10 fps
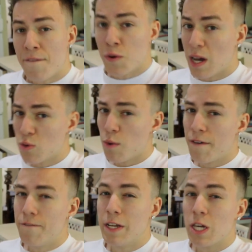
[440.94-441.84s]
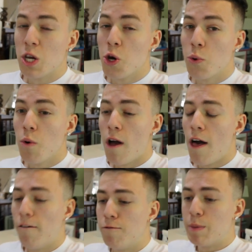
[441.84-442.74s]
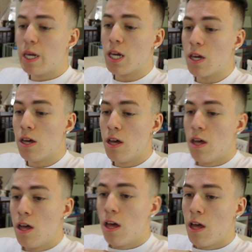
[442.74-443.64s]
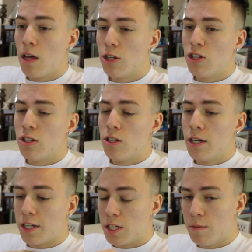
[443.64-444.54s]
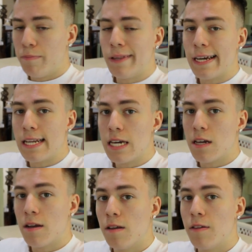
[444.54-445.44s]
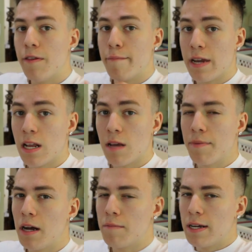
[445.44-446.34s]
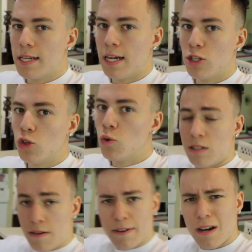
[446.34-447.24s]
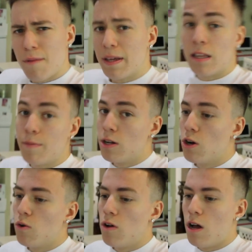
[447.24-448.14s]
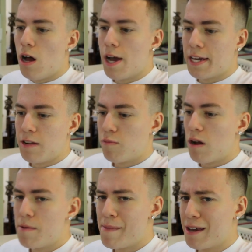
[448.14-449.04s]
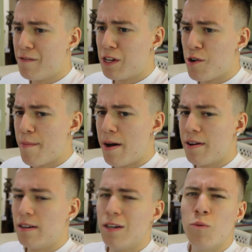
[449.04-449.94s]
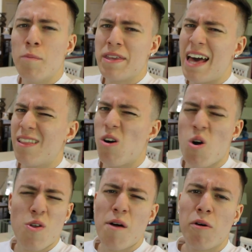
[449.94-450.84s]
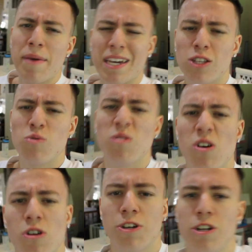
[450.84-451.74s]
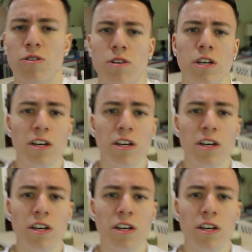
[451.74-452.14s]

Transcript: If you guys want a video of me explaining the meaning behind my tattoo, just leave a comment. Let me know. I can probably make a video about it. It won't be that long. I won't make it too long, you know.